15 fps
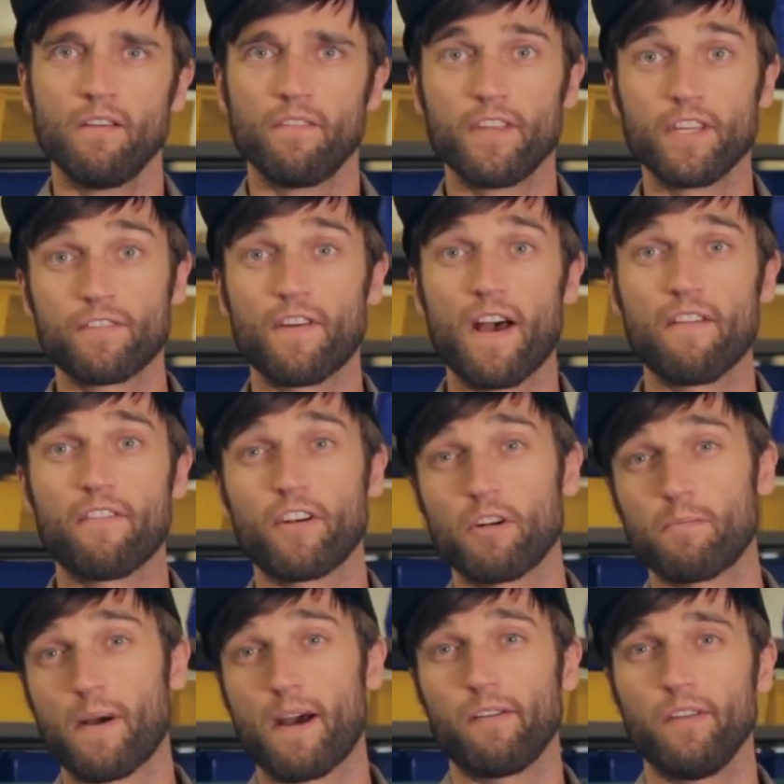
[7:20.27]
This
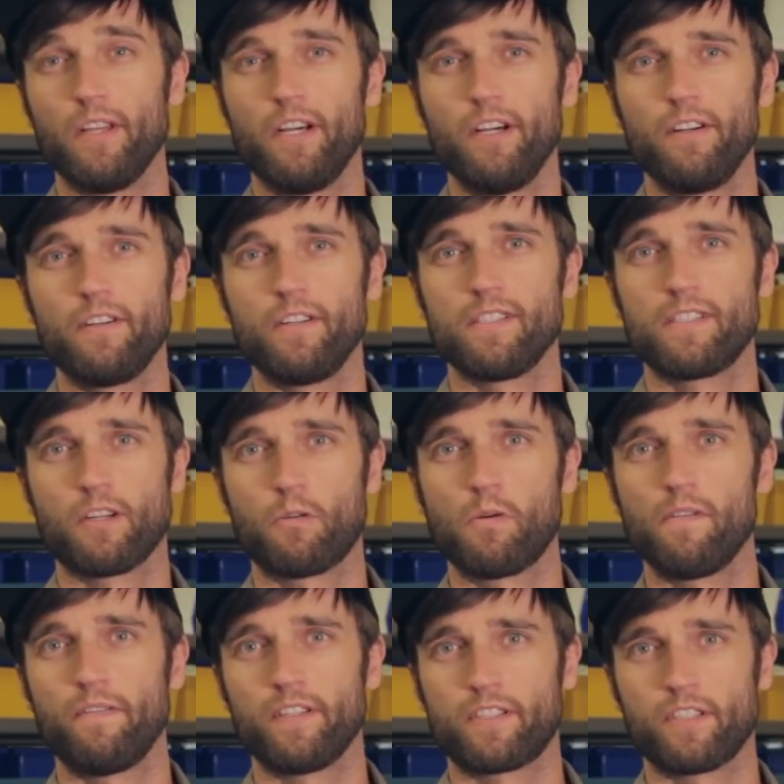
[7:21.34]
500-pound load is
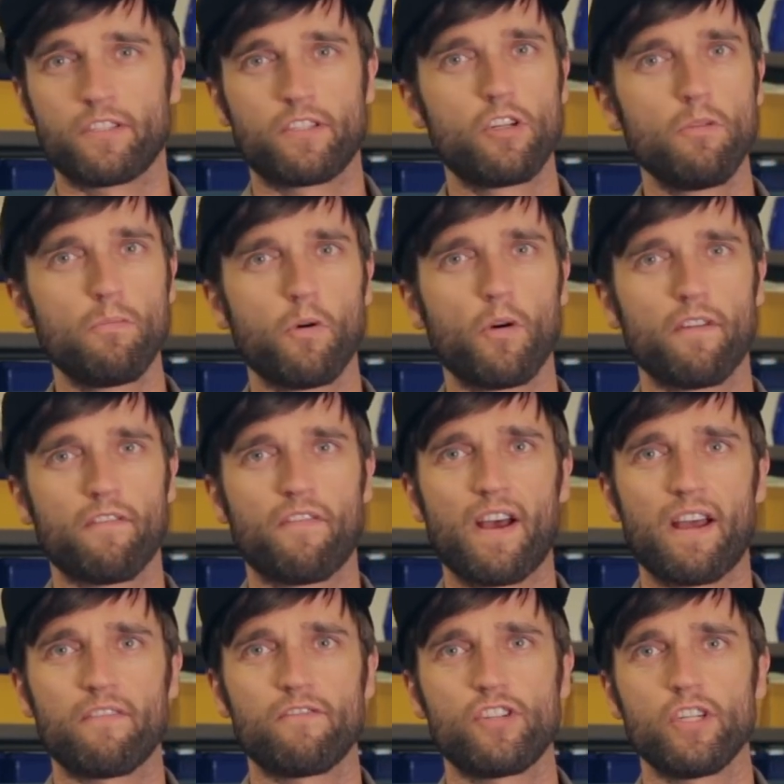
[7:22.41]
equivalent to
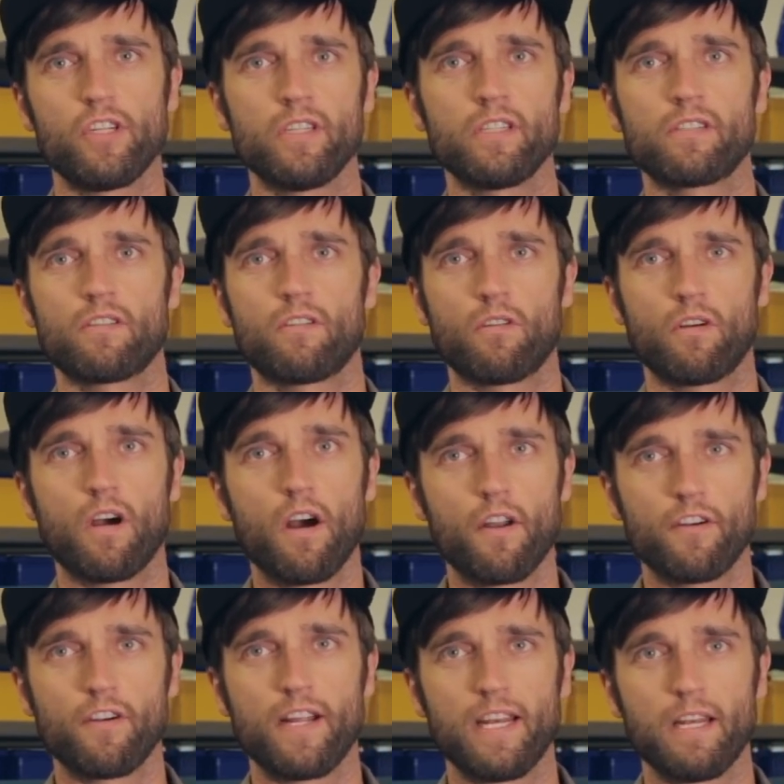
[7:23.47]
2.5 Gs, or a
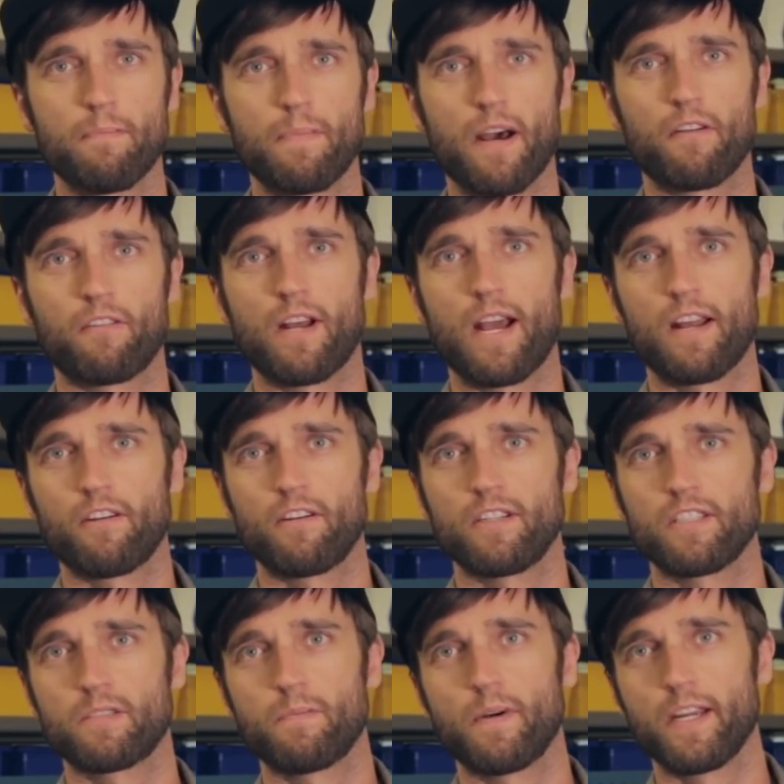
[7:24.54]
180-pound rider and
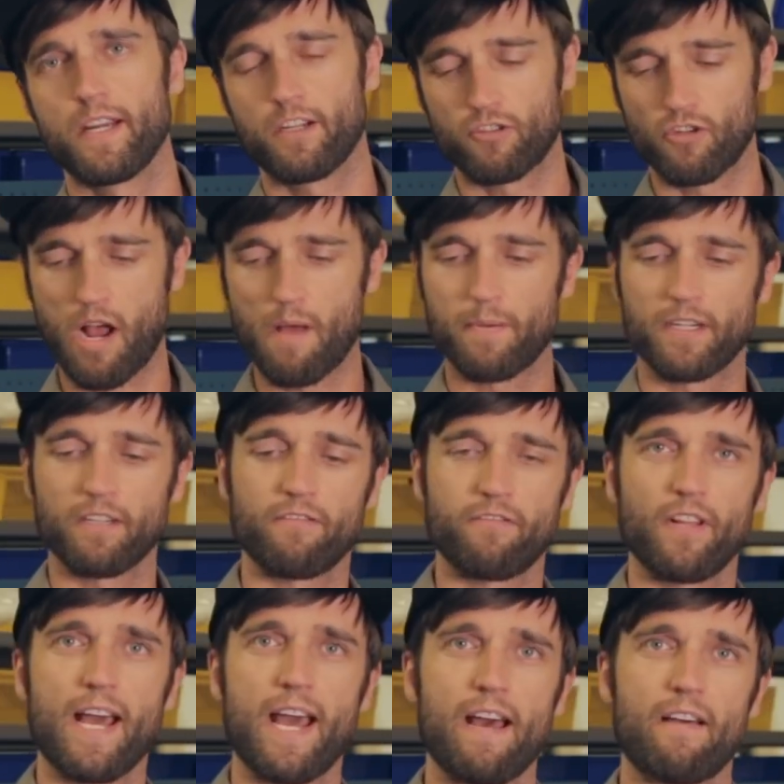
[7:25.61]
his bike dropping to
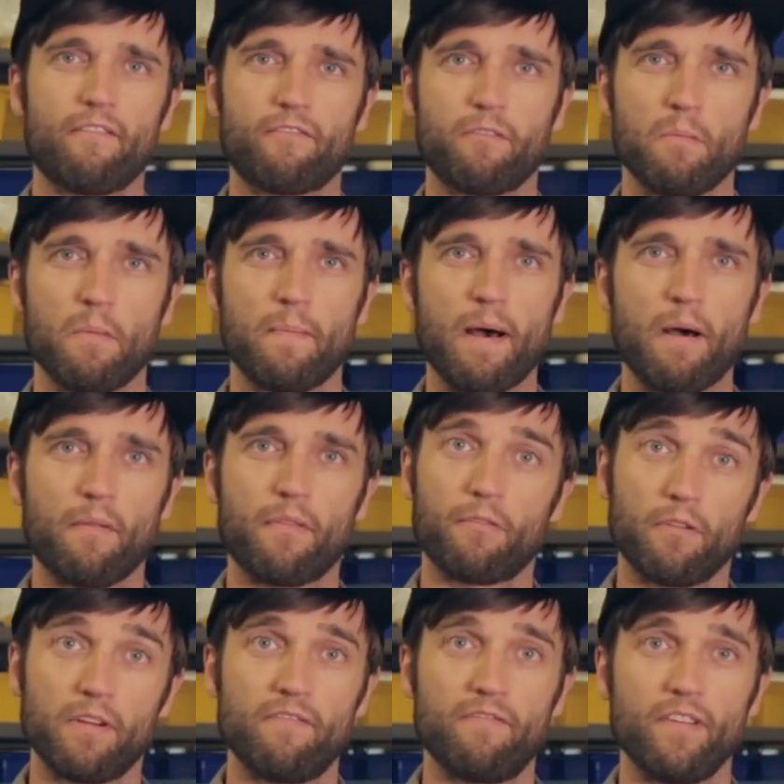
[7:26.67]
flat from about
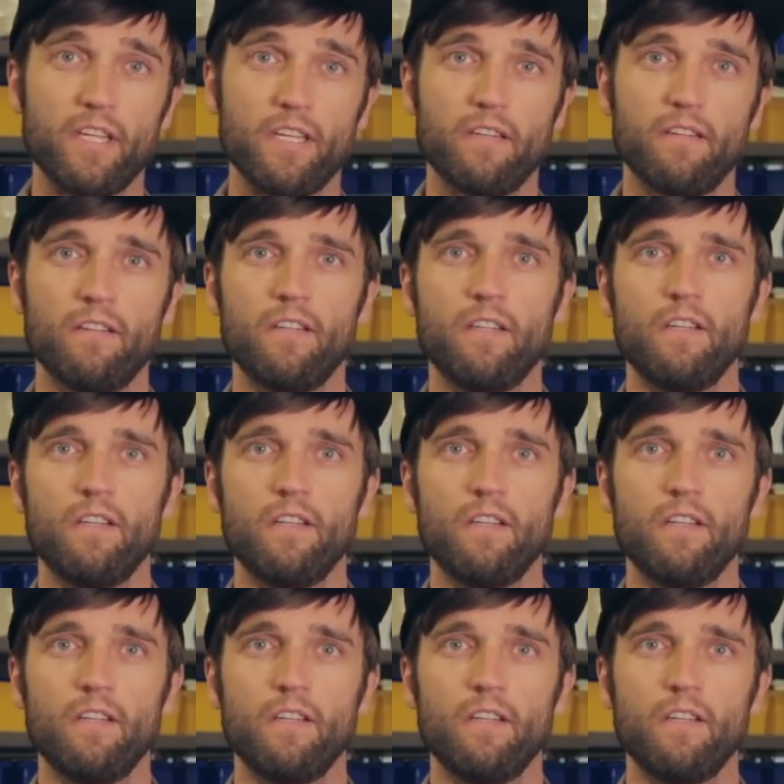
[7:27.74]
3 feet.